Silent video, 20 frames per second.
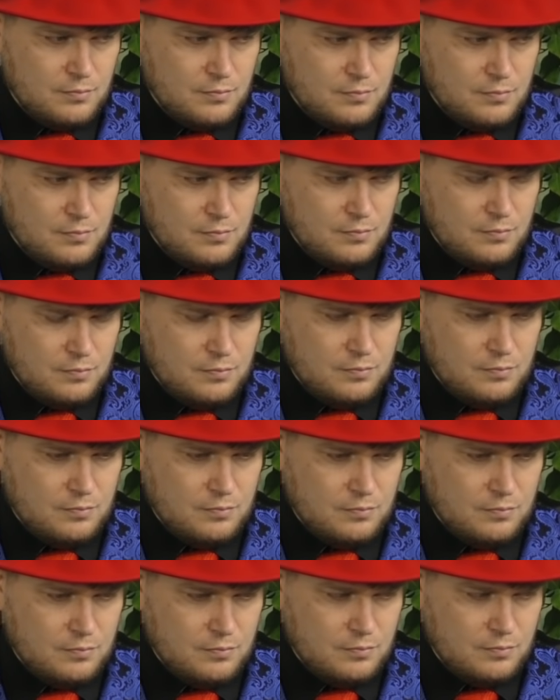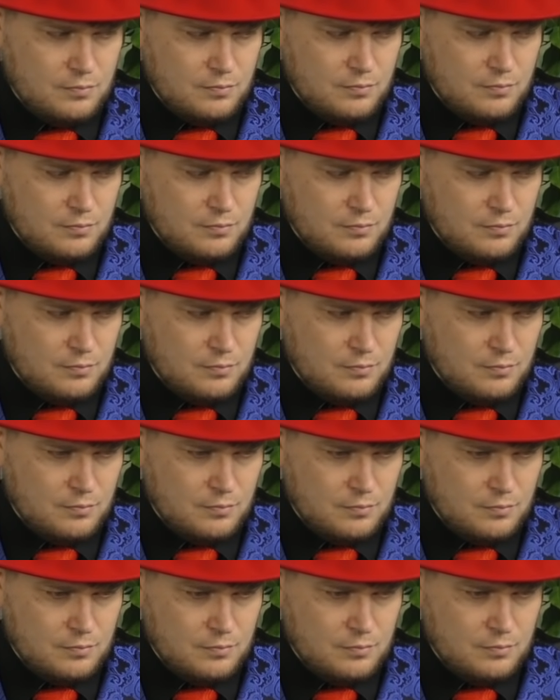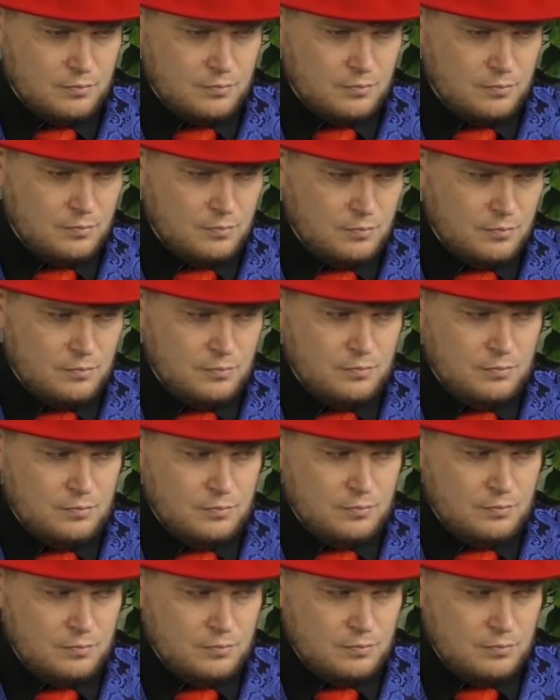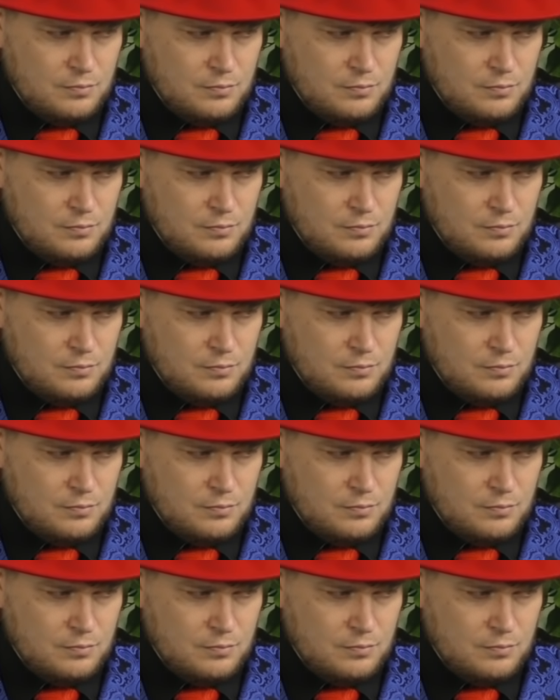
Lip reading: The person shown says nothing.